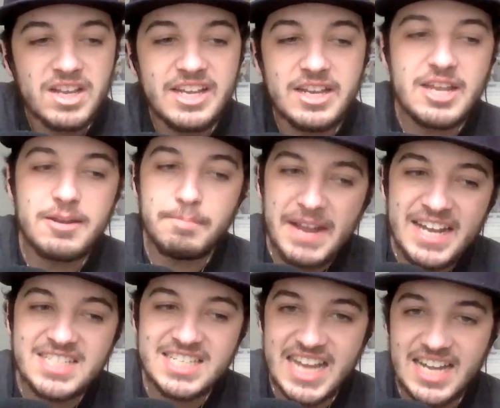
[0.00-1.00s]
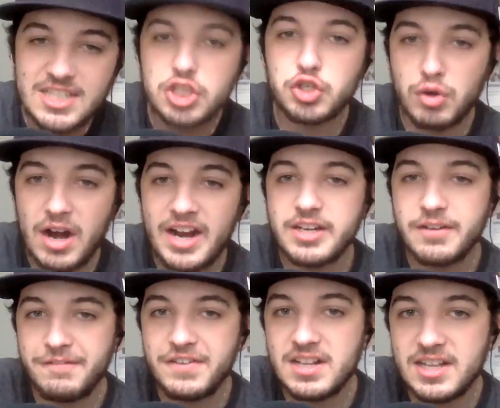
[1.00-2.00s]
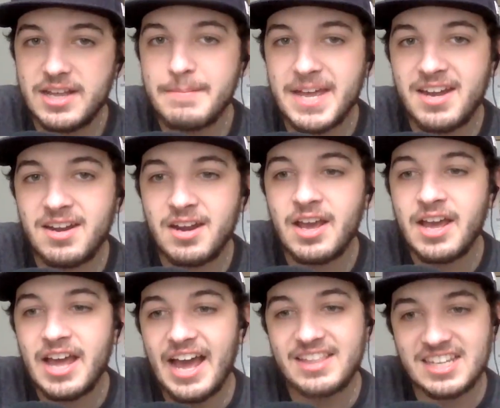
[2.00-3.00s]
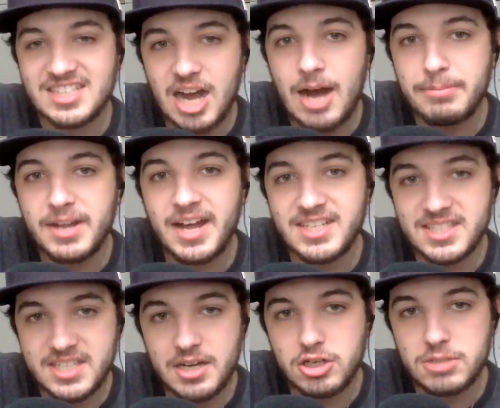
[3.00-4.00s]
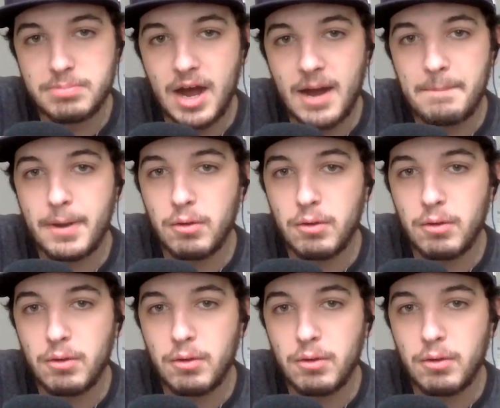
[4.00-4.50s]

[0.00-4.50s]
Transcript: It, it makes sense trying to fill him in at the top line center spot.